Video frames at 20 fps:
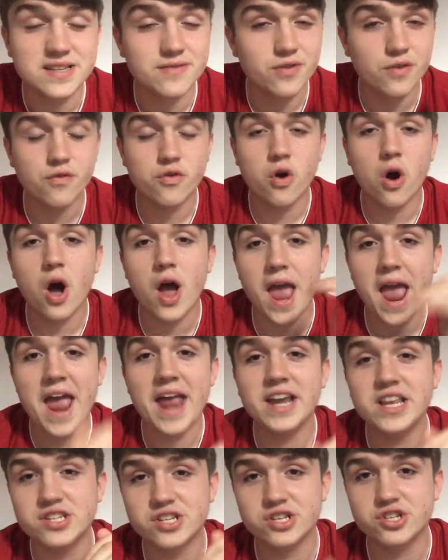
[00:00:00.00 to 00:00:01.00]
If you've got
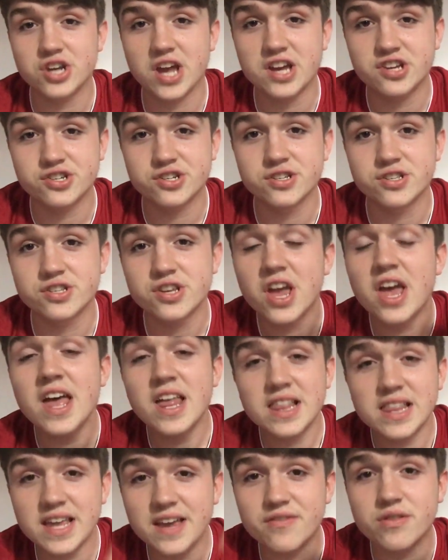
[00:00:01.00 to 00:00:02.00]
any suggestions,
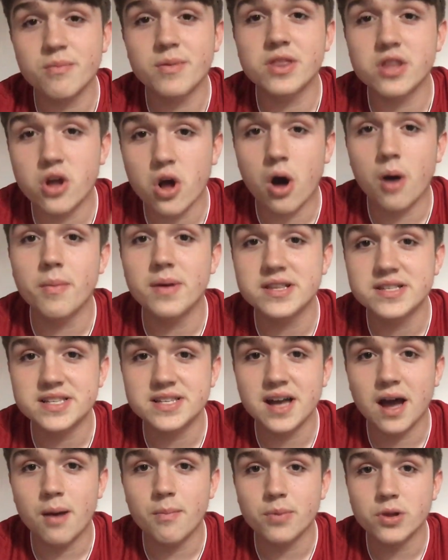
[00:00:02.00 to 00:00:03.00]
leave them in the comments
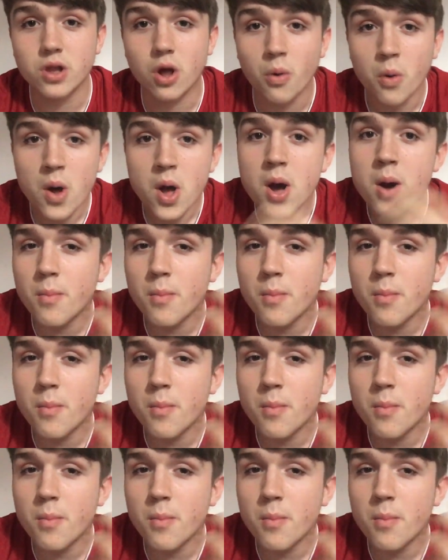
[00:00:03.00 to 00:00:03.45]
down below,